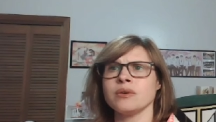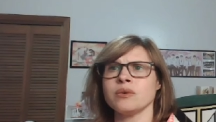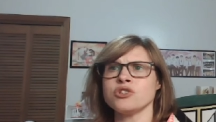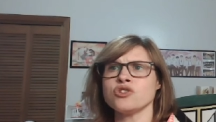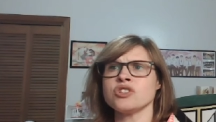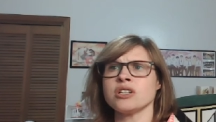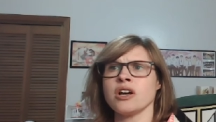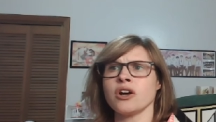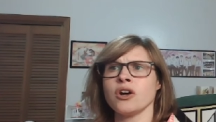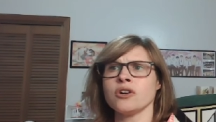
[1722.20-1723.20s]
When Zhu
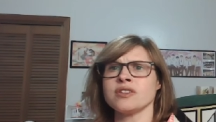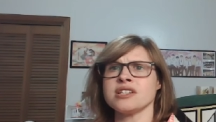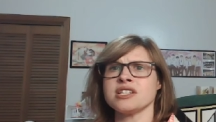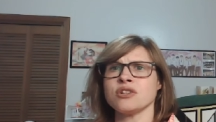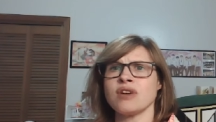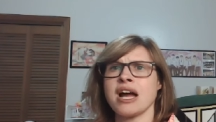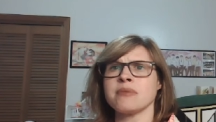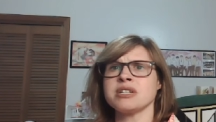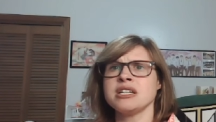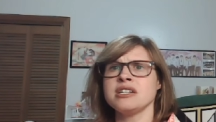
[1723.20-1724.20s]
Long heard this, he
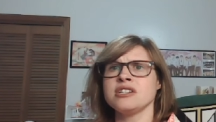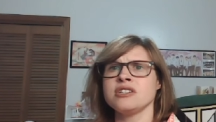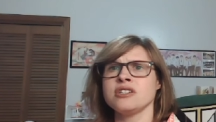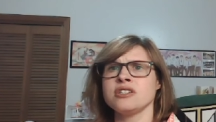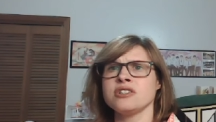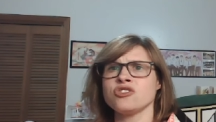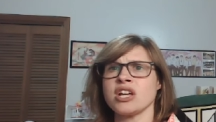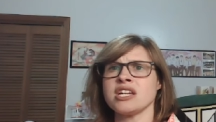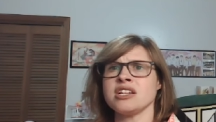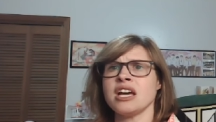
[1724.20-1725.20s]
grabbed
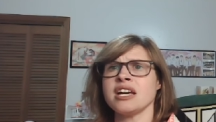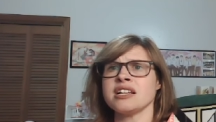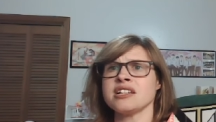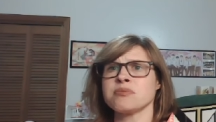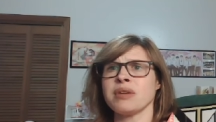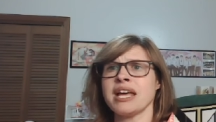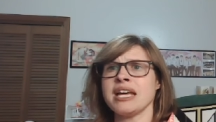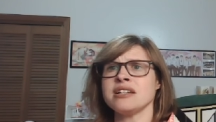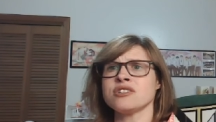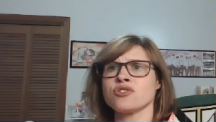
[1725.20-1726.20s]
Zhang Yang's
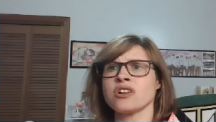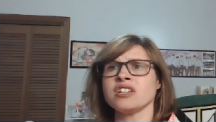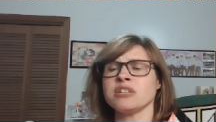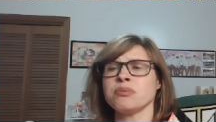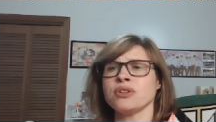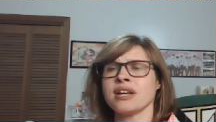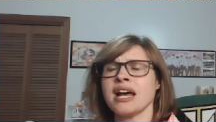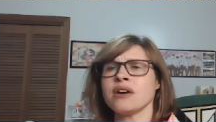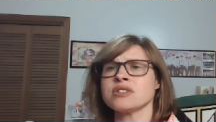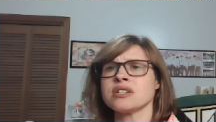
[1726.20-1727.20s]
blade, struggling to pull it
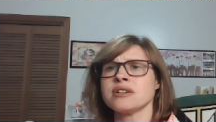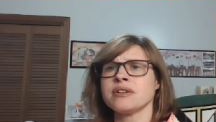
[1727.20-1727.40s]
out.